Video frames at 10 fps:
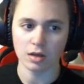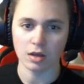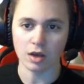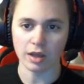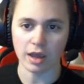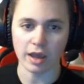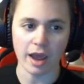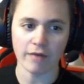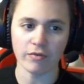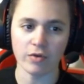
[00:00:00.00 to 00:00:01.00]
Okay,
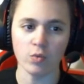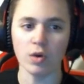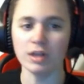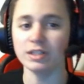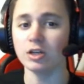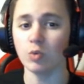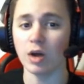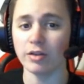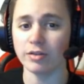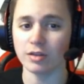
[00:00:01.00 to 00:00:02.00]
every once in a
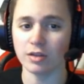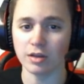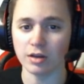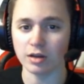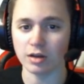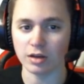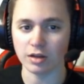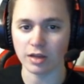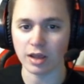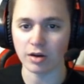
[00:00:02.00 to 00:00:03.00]
while, The,
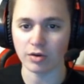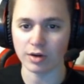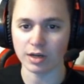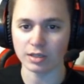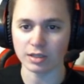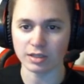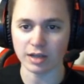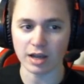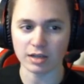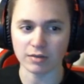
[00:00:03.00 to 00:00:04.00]
they increase the
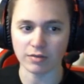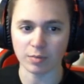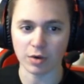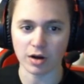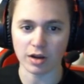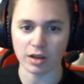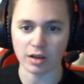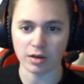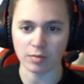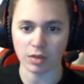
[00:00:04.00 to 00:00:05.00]
stats of your
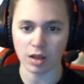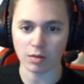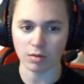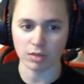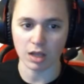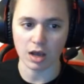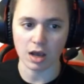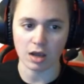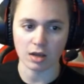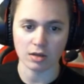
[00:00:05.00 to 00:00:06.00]
party, blah, blah,
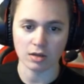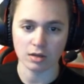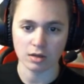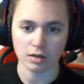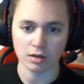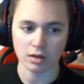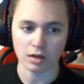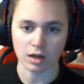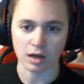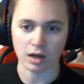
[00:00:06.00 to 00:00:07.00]
blah.
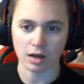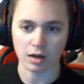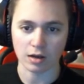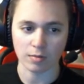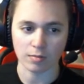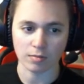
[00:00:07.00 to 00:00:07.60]
Um,